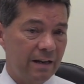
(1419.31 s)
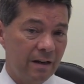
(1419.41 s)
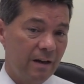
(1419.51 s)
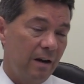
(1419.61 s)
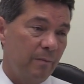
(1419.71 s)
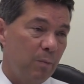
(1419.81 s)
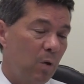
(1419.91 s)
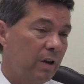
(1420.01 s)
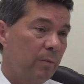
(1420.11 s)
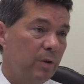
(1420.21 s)
And I've been
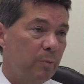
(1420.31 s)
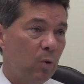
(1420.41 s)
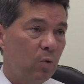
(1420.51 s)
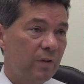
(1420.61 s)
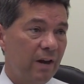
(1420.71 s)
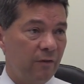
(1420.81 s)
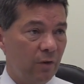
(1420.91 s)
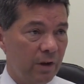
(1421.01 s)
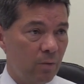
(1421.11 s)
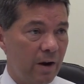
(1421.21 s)
working with the board. They're
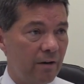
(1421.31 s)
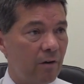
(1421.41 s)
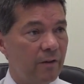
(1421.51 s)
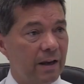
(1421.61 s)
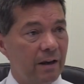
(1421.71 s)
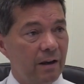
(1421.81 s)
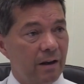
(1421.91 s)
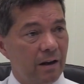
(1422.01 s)
fully aware of it.